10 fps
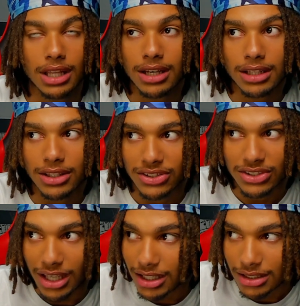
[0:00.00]
They got the
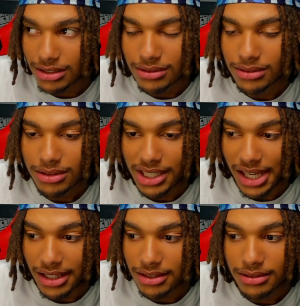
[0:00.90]
Satan
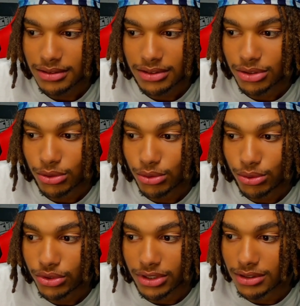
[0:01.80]

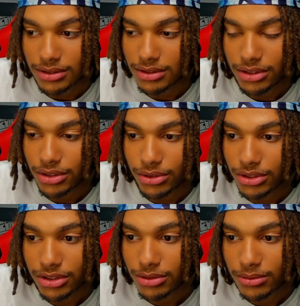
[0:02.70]
tattoos and, you know,
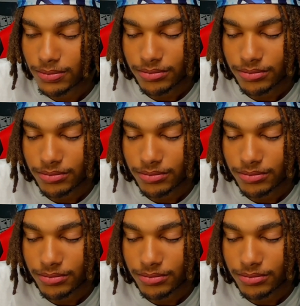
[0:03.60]
just